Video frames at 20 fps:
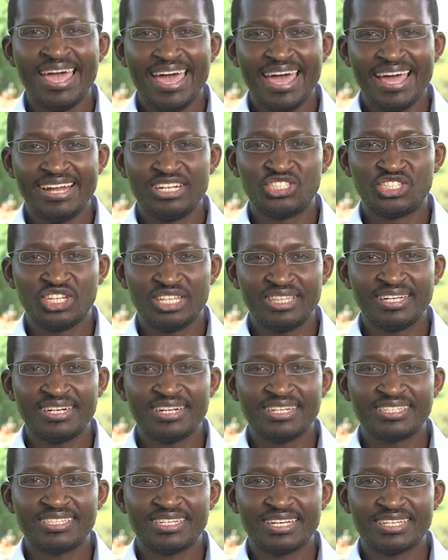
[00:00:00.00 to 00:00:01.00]
And
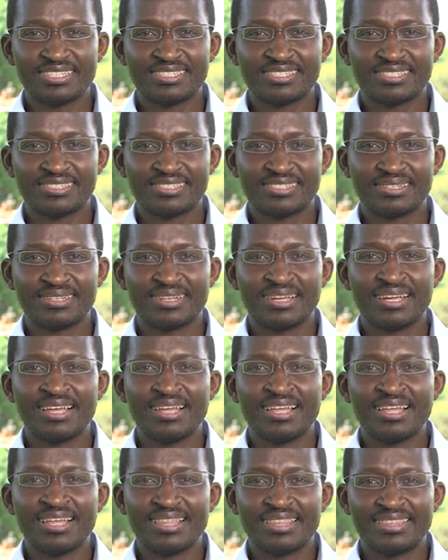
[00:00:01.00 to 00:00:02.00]
generators,
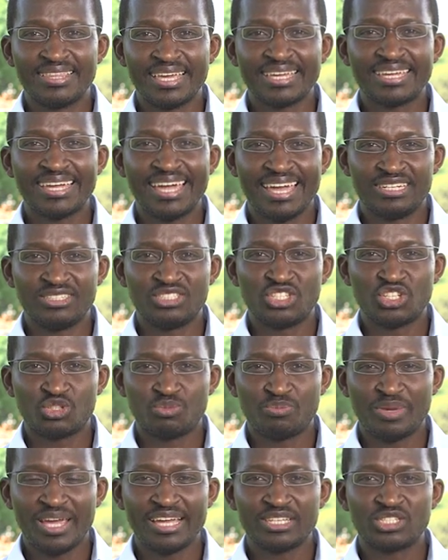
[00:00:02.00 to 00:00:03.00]
they can
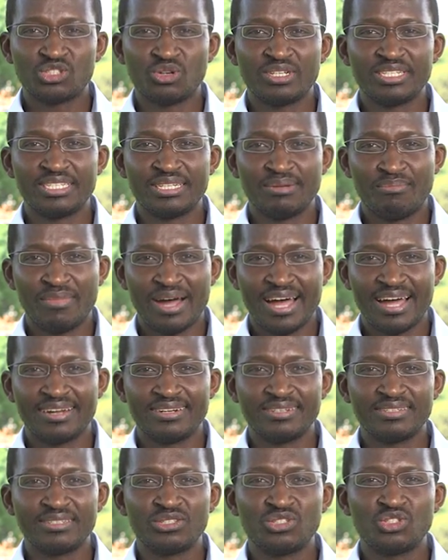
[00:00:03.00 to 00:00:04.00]
dispatch on
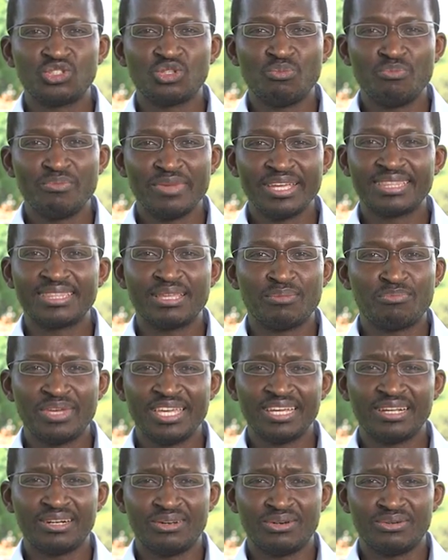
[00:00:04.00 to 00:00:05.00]
demand to meet the
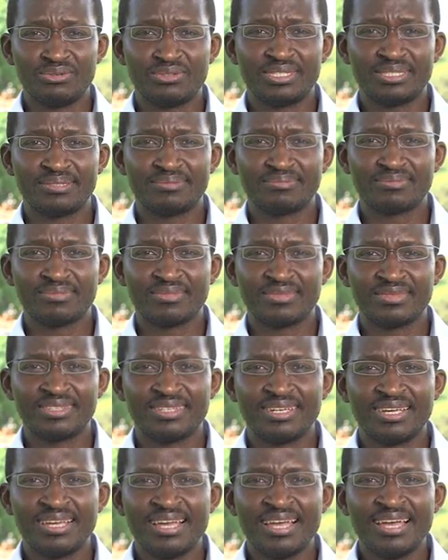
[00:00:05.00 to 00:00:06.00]
peak load.
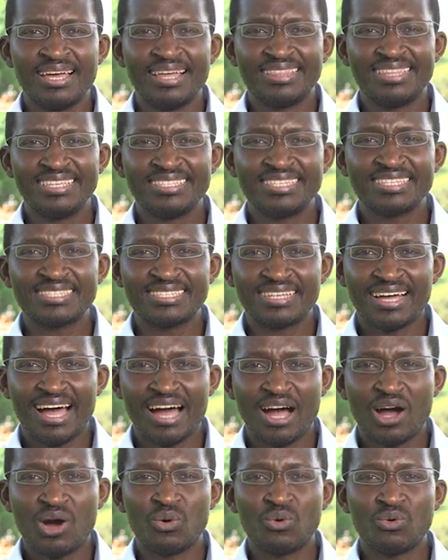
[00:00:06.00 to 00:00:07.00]
This is
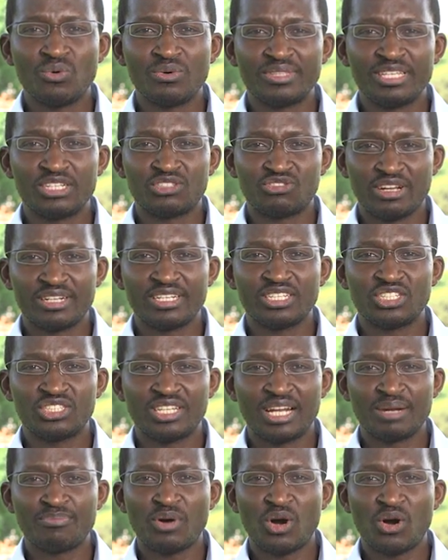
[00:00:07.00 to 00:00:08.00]
how the
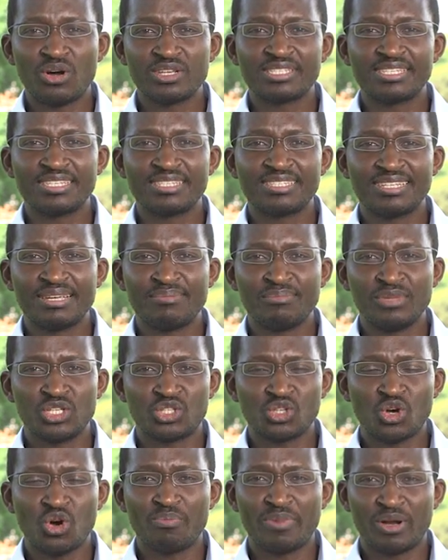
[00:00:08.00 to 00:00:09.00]
traditional power system
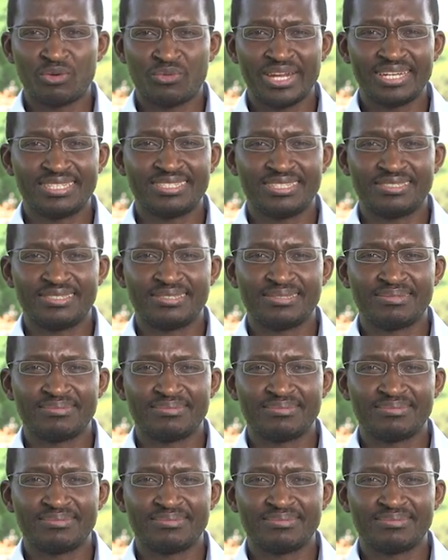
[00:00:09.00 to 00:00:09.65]
is operated.